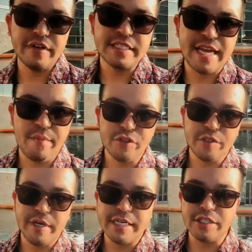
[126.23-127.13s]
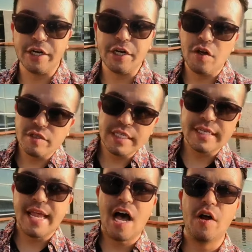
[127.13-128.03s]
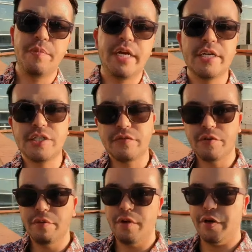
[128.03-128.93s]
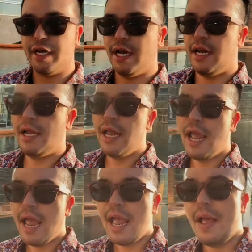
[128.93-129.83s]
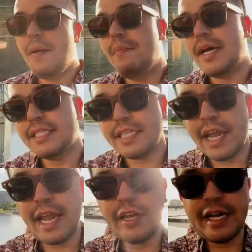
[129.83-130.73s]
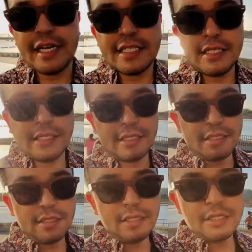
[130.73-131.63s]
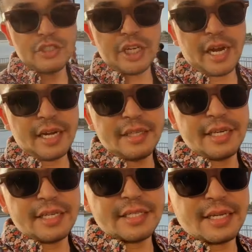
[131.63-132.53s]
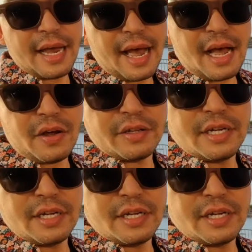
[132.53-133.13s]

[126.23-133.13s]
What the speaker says: establishments are closing down because of Corona. But it's okay, you can still check this out.